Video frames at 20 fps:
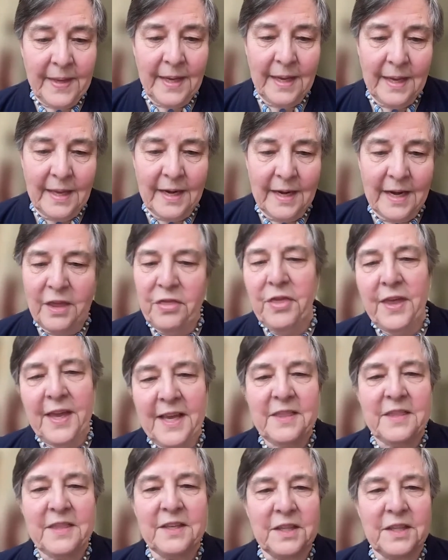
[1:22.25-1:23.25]
And I
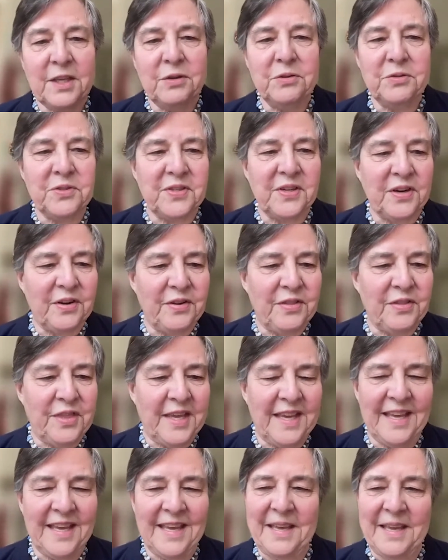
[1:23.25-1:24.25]
think that those are
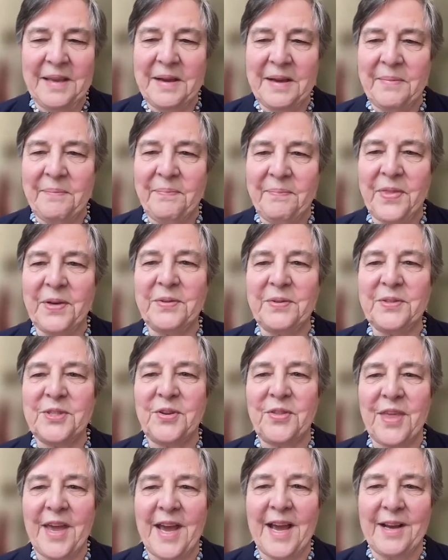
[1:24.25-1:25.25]
the, um, those are
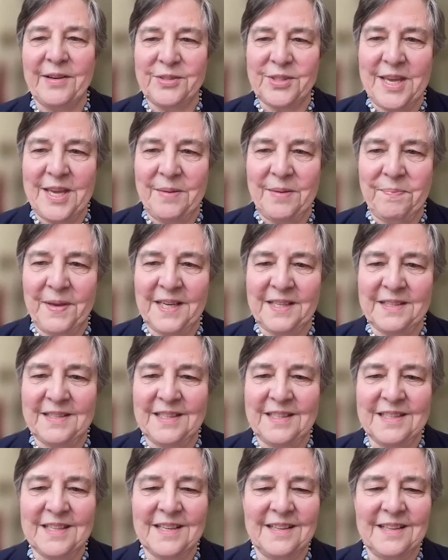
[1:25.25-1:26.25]
the housekeeping
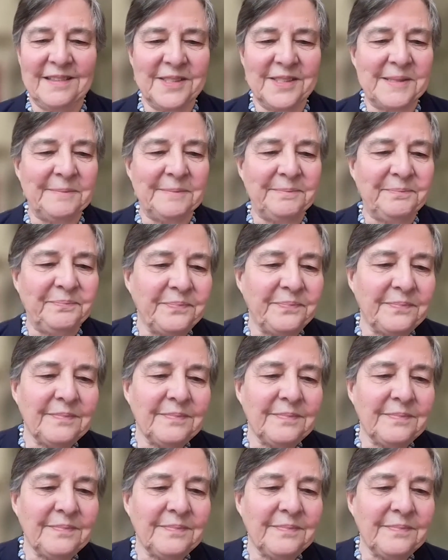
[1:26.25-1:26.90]
details.